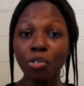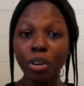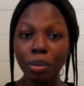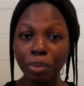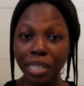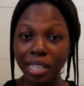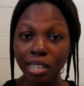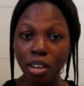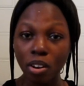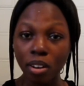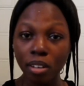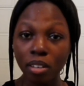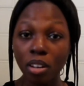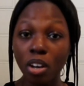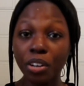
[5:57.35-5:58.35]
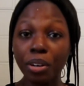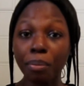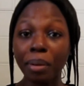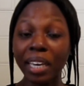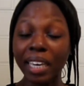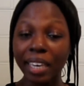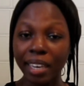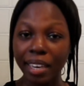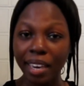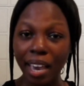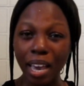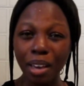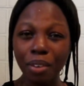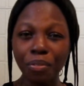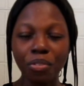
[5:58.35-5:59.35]
grapeseed oil under my heat
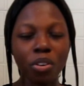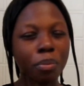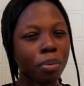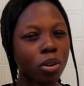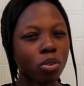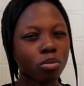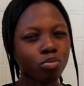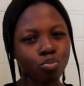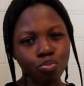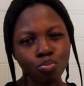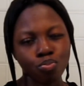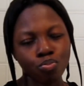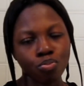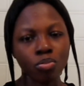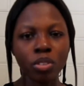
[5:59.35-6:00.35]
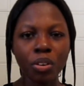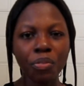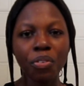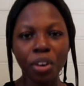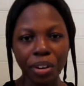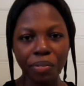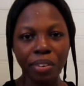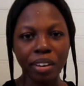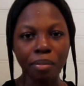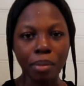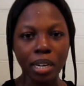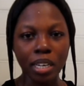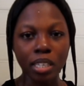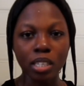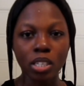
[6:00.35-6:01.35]
cap for about 45
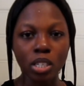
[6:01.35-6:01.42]
minutes.